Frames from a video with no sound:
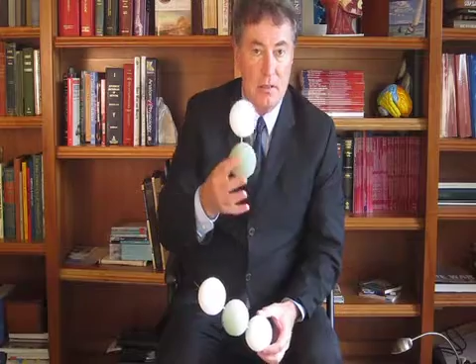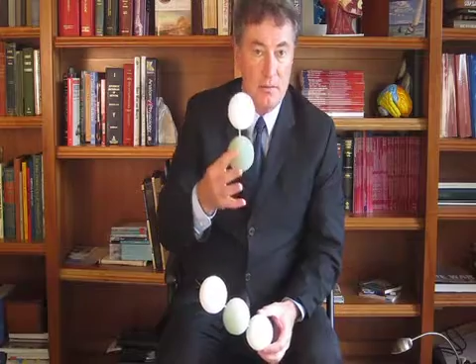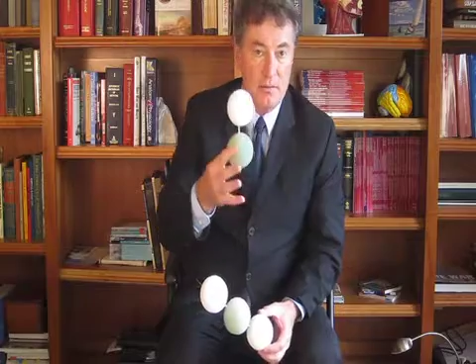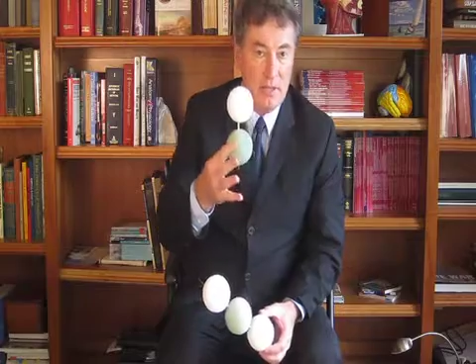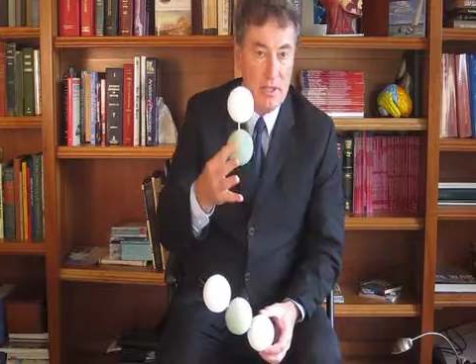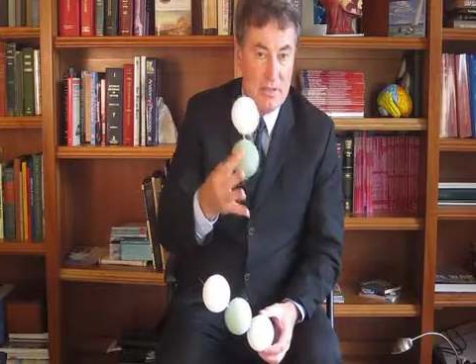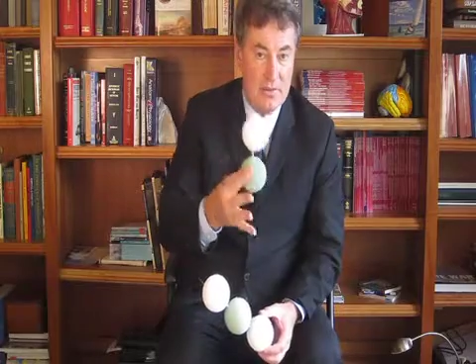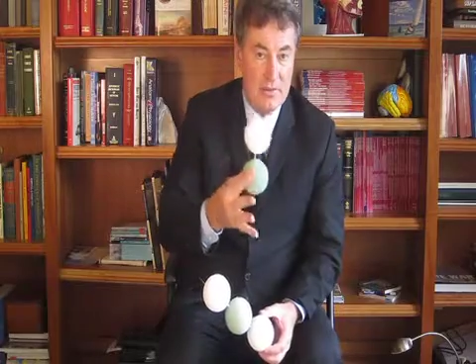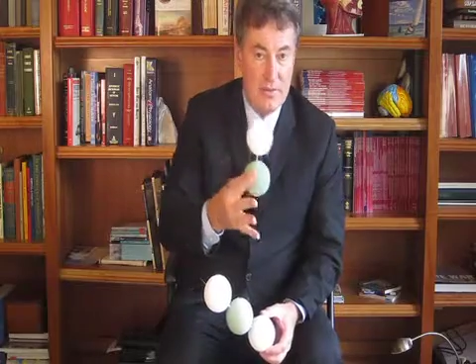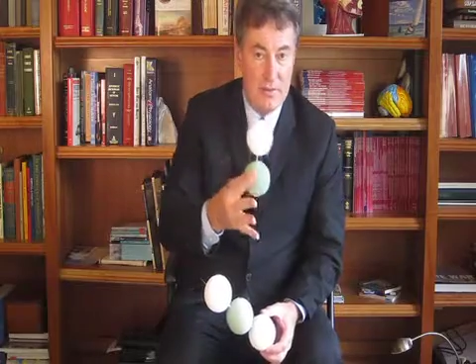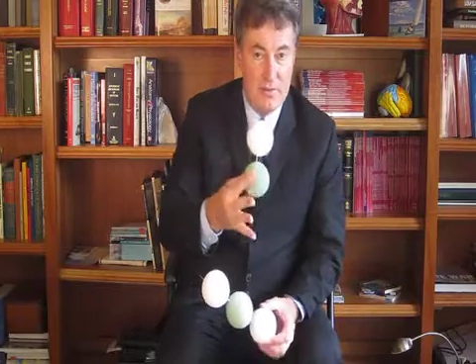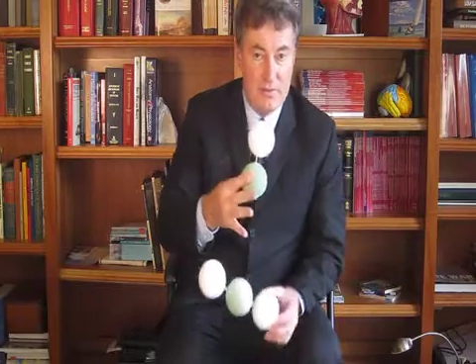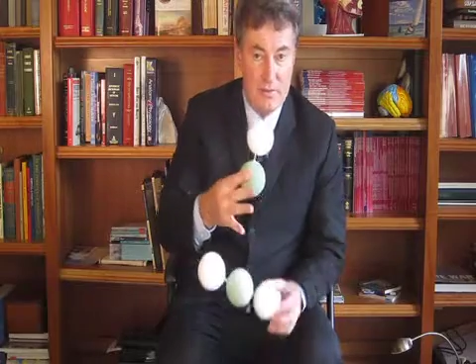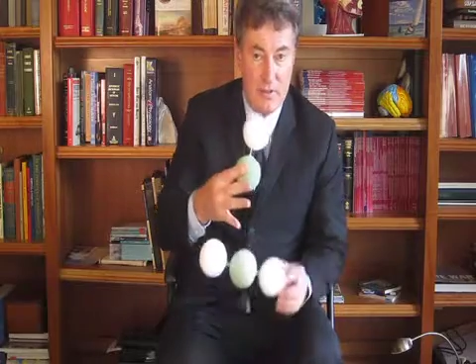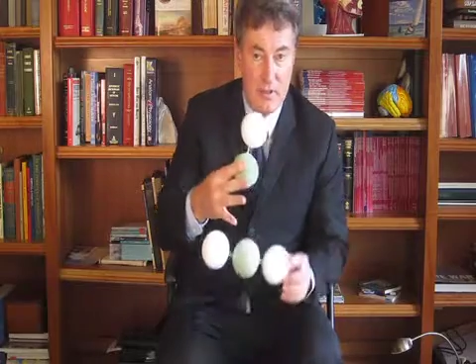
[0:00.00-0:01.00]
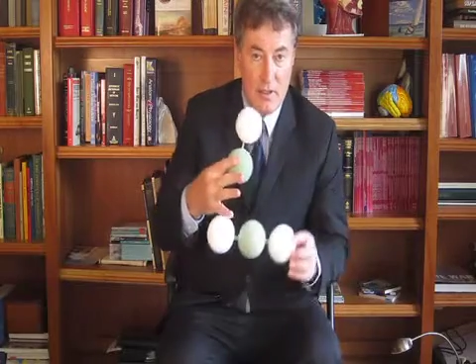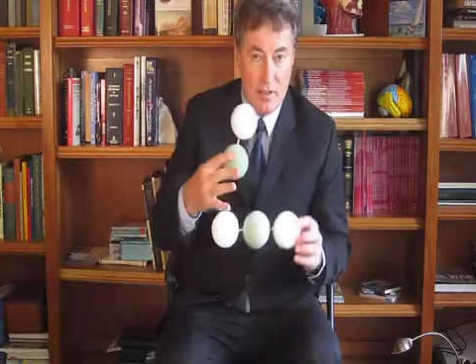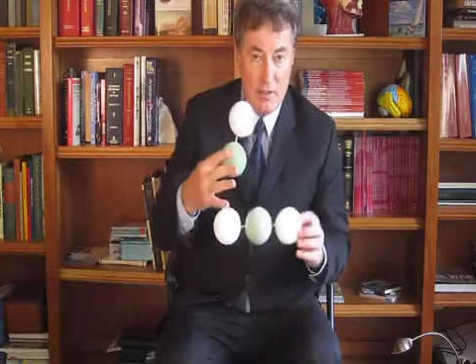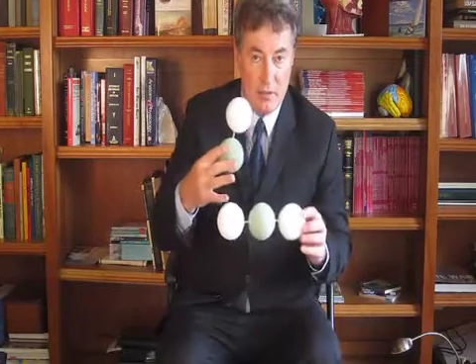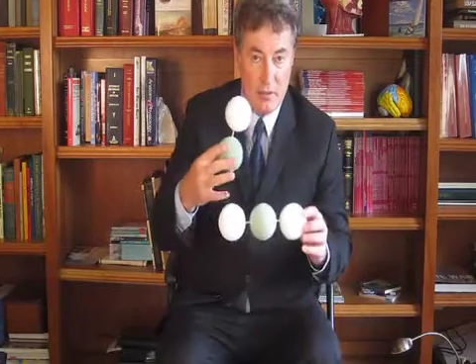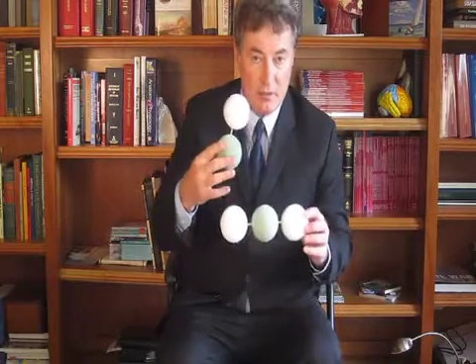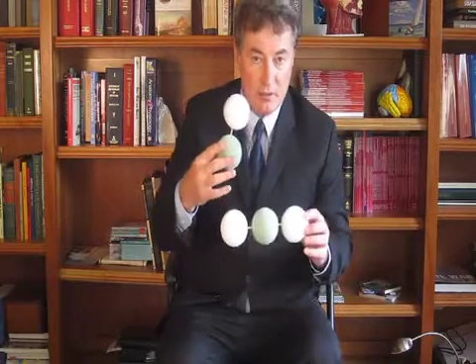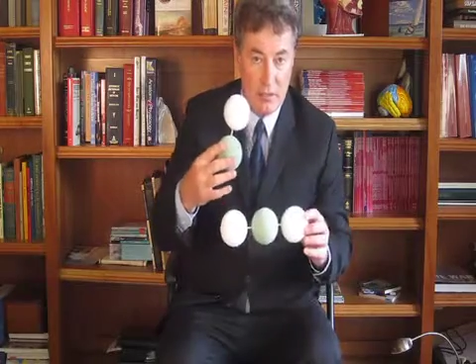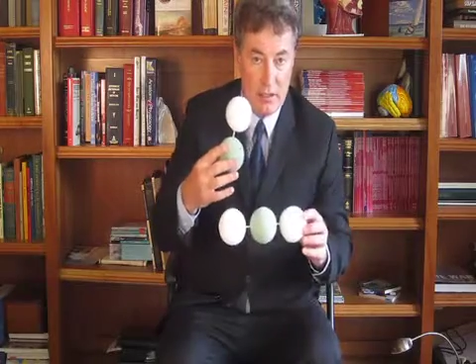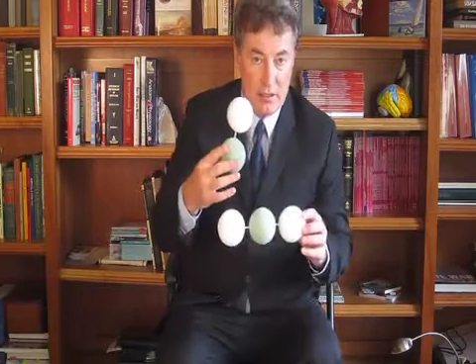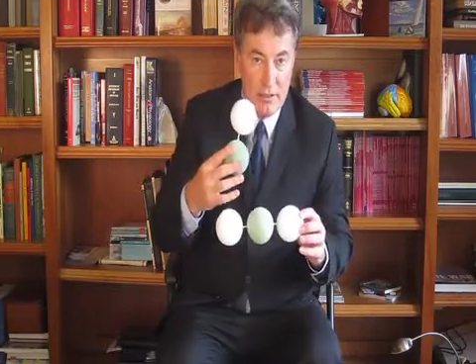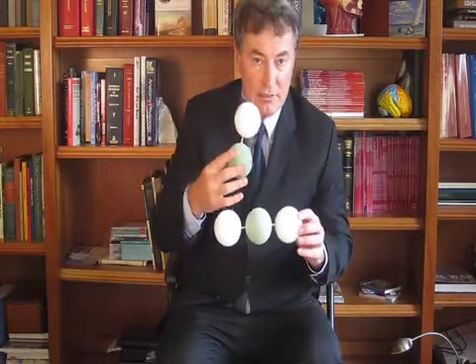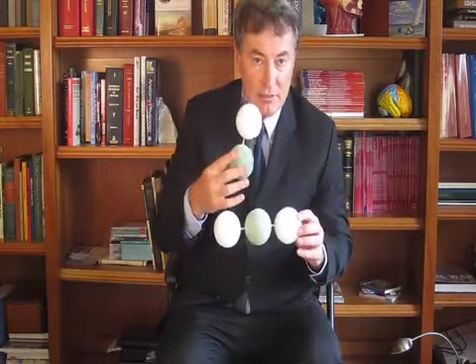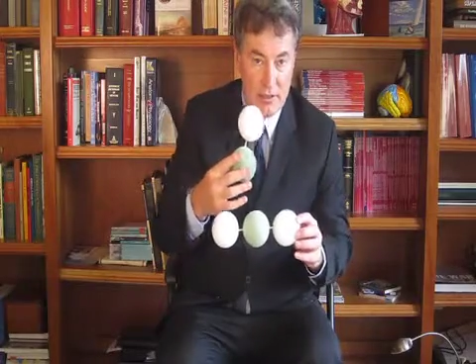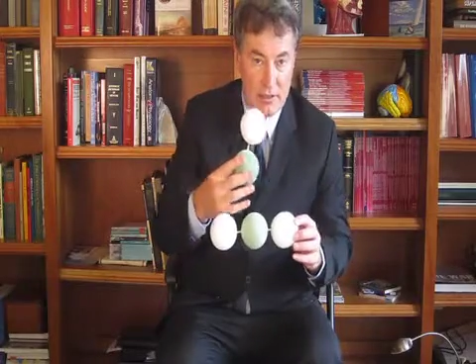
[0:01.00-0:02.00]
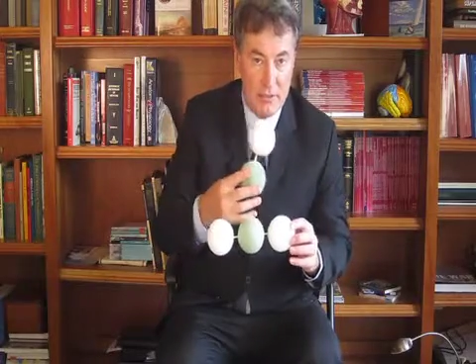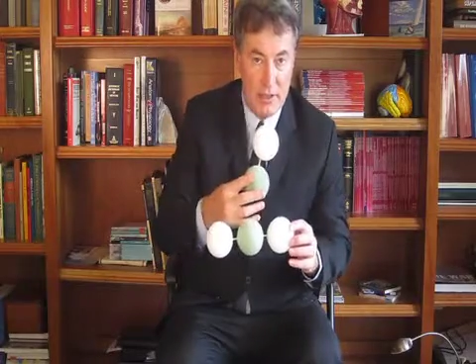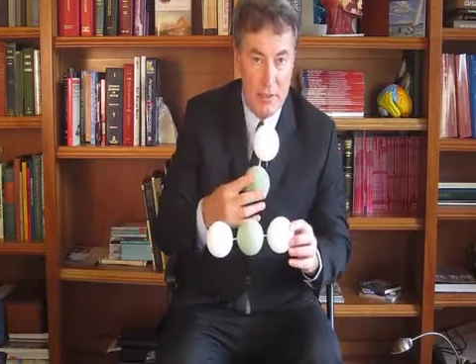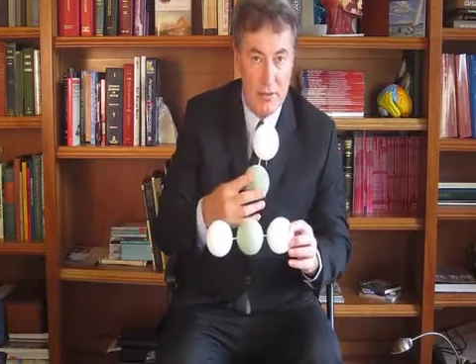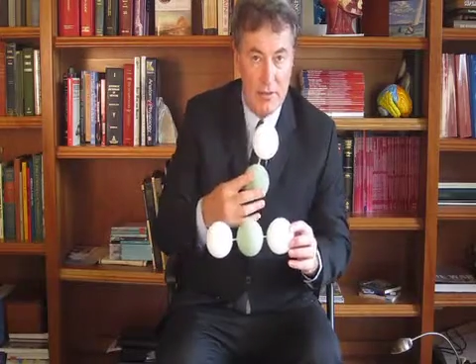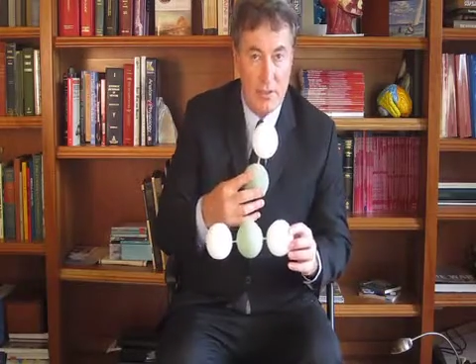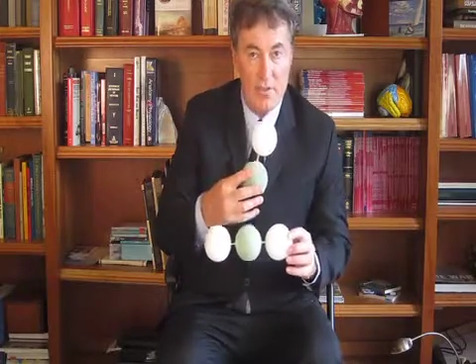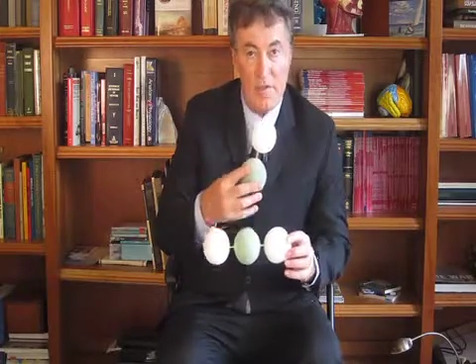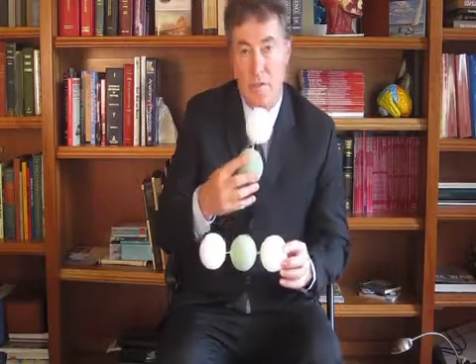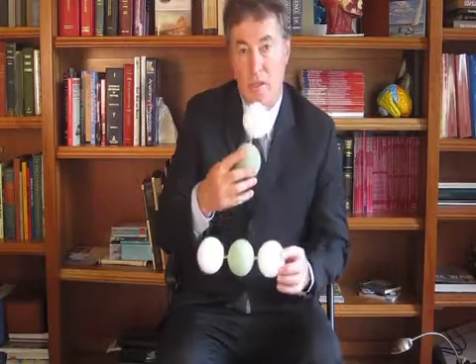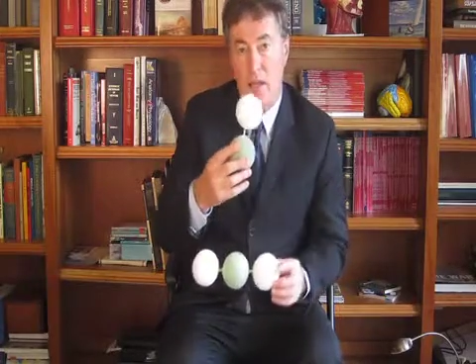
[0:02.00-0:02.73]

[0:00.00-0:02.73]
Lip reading: The pistons create little explosions.